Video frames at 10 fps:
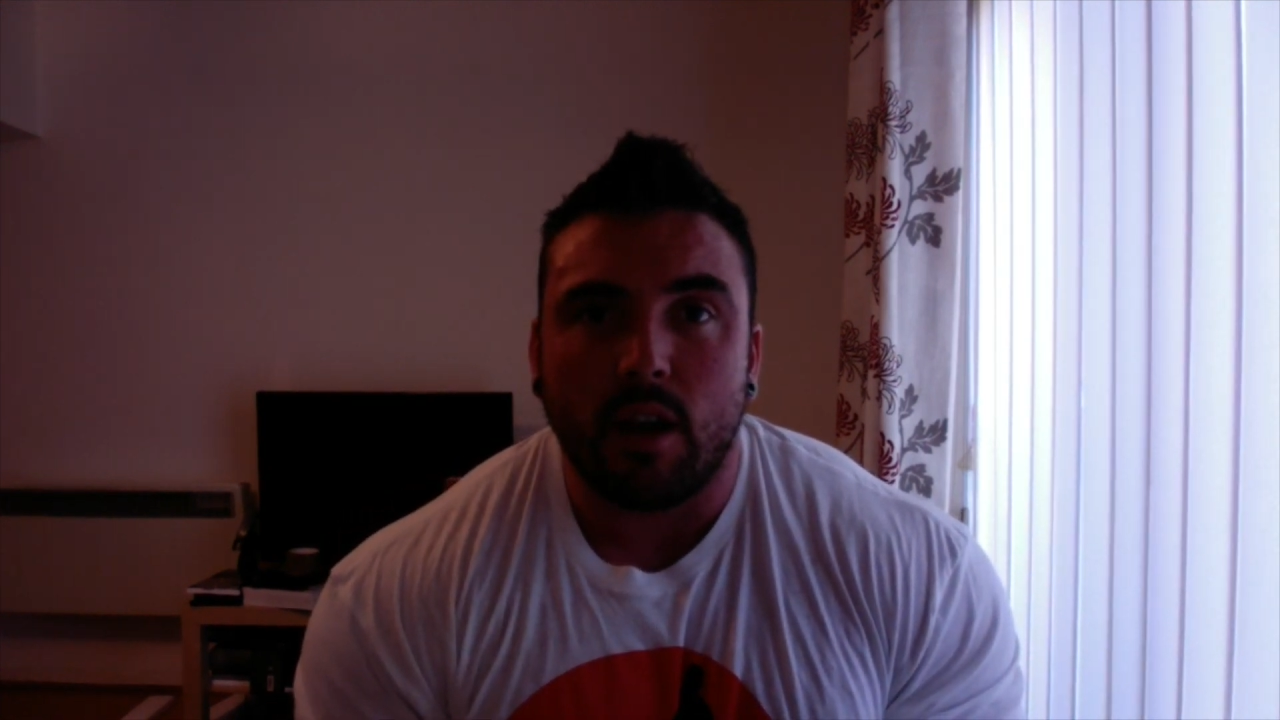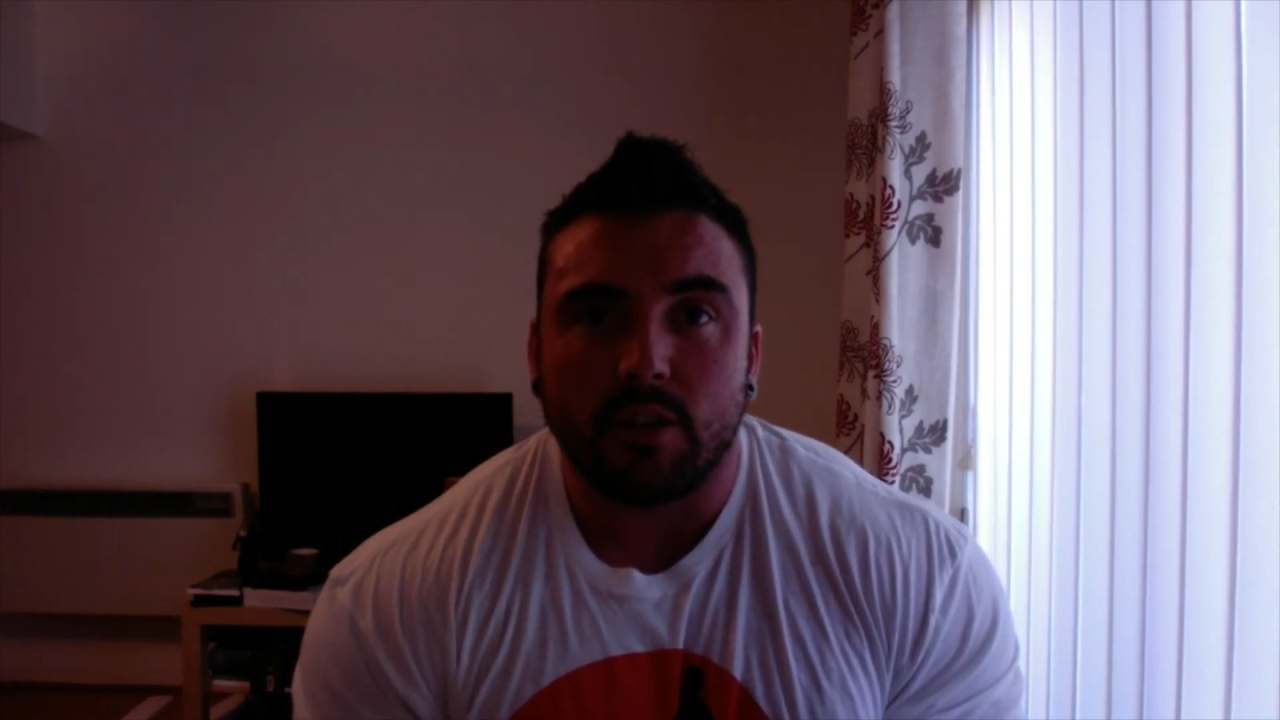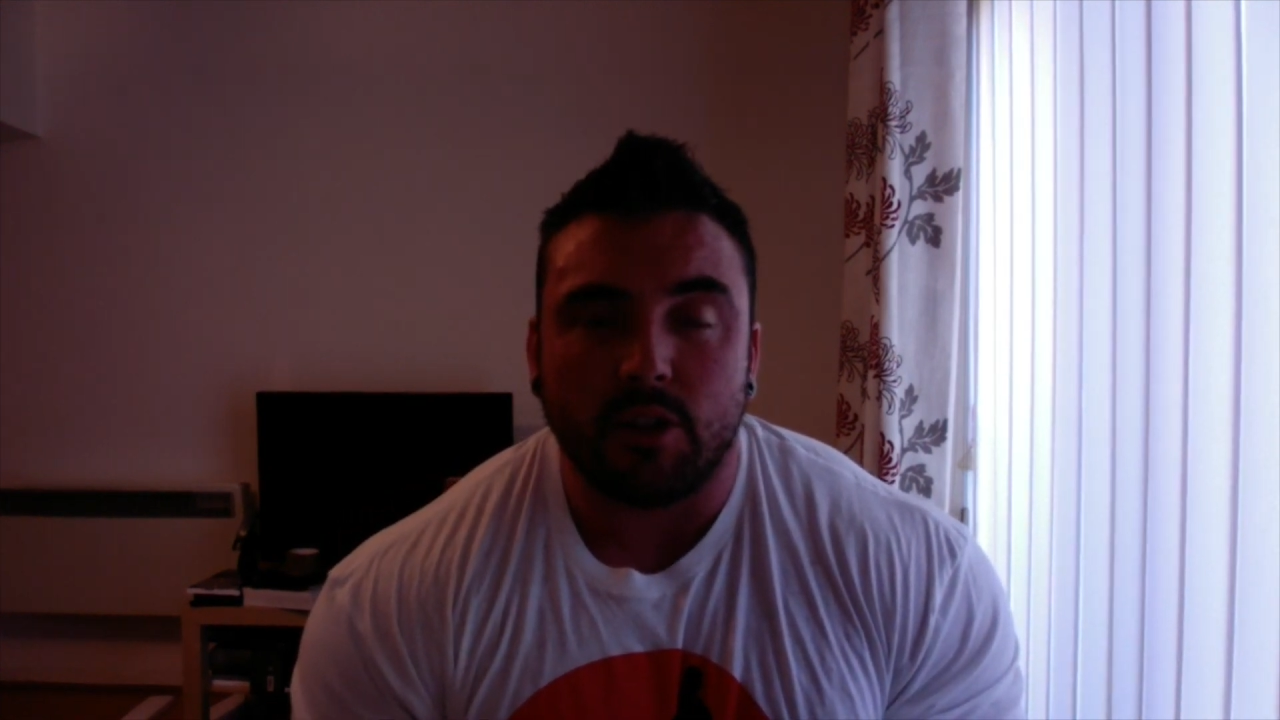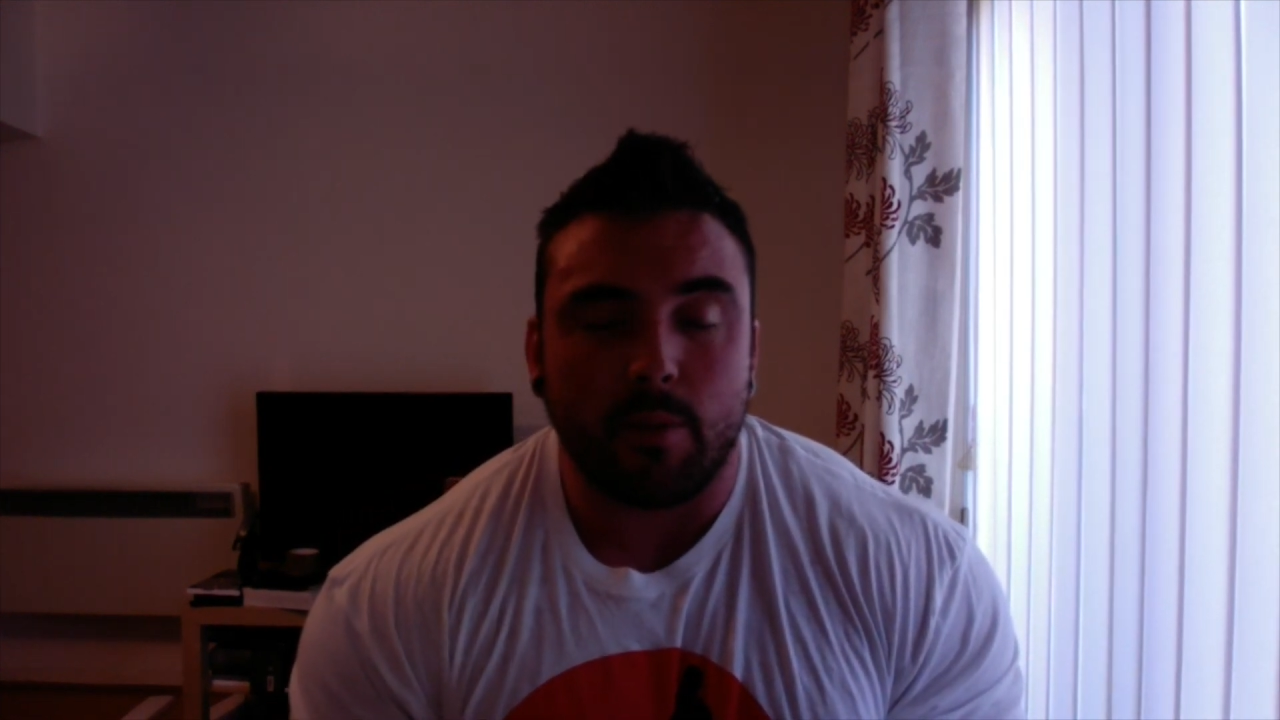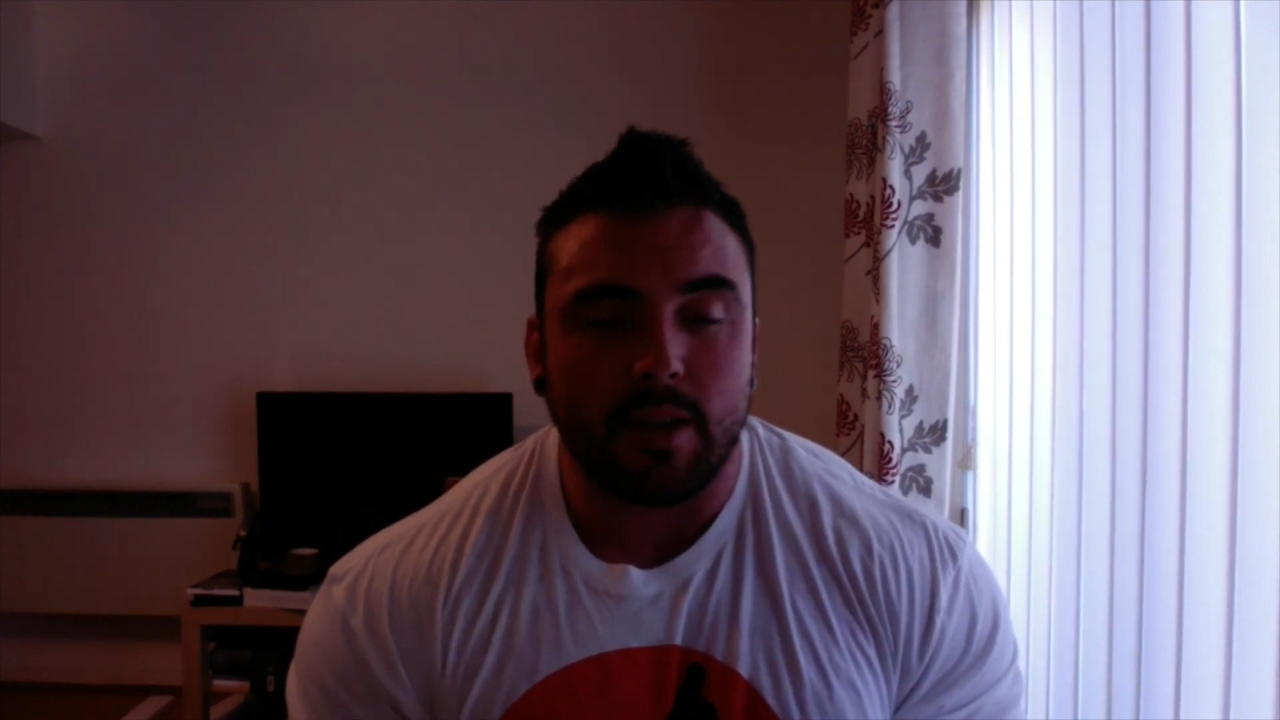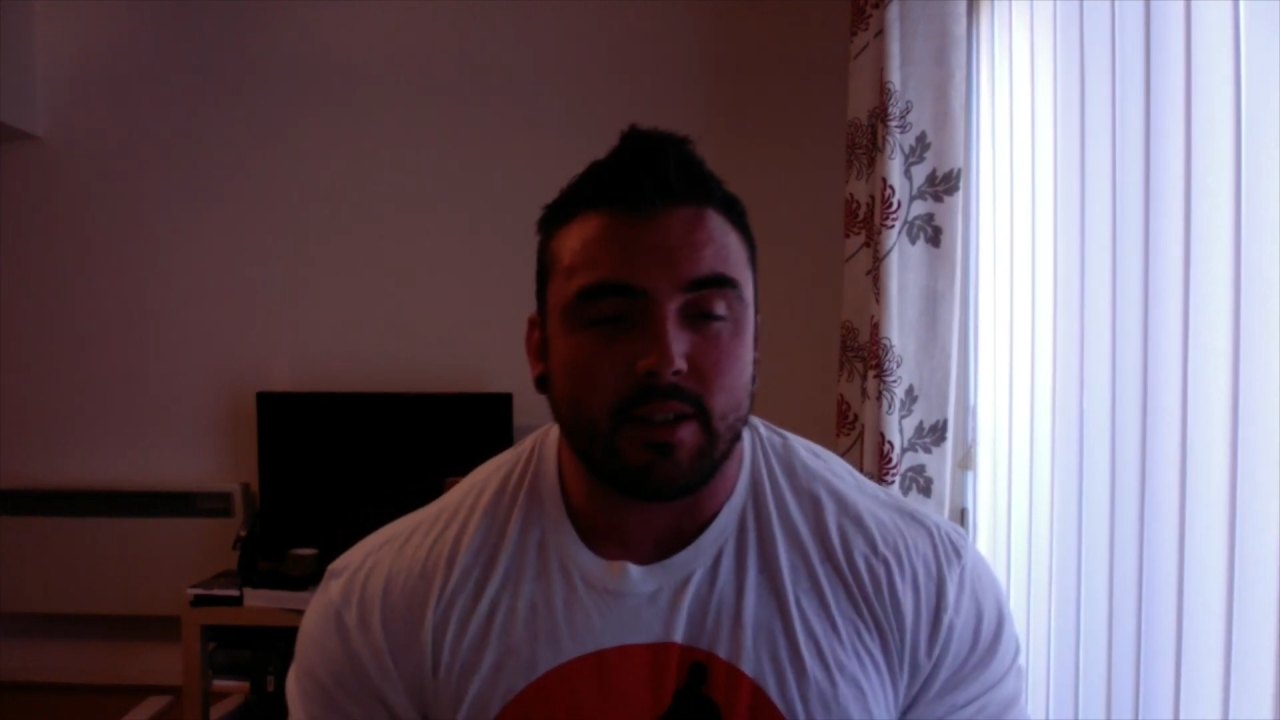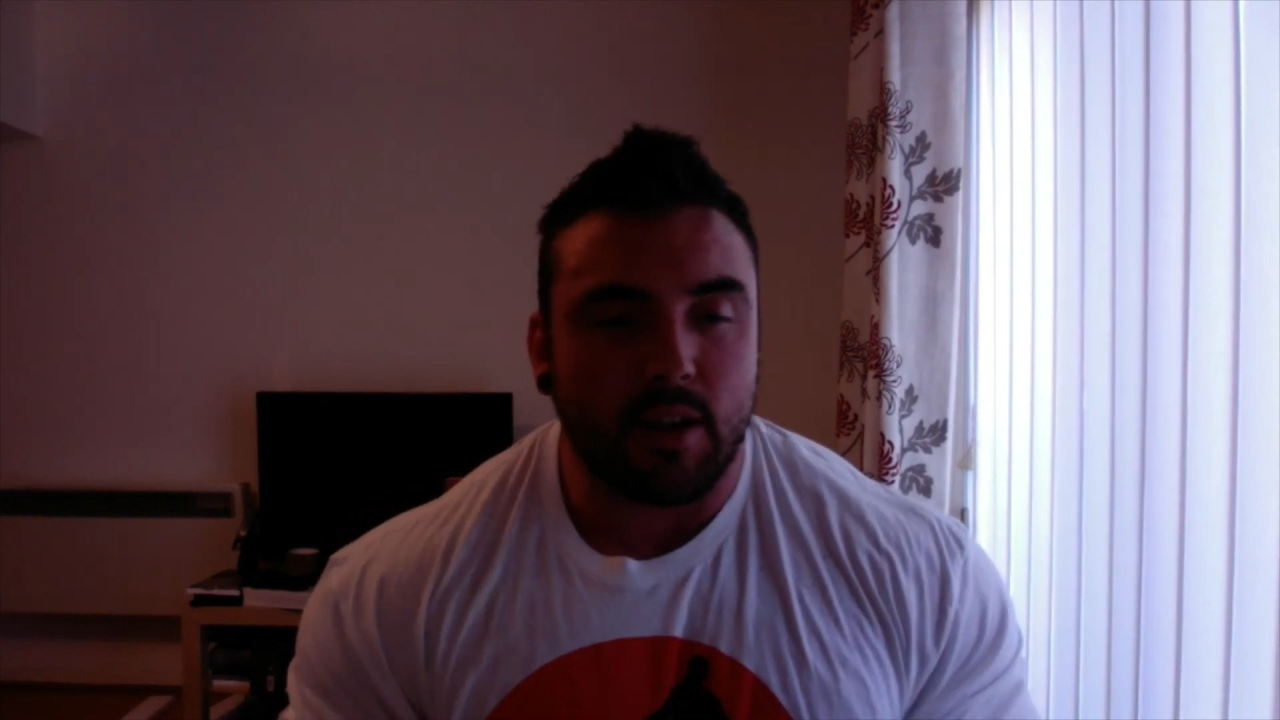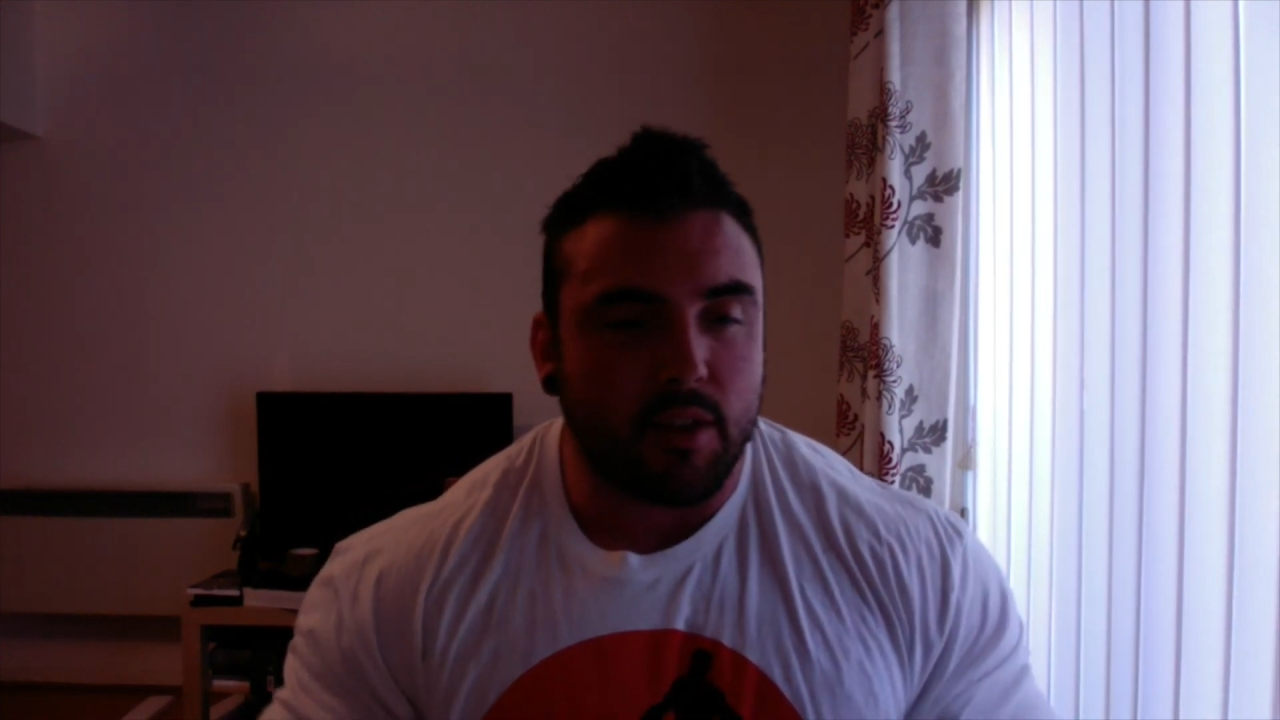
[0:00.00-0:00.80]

So basically,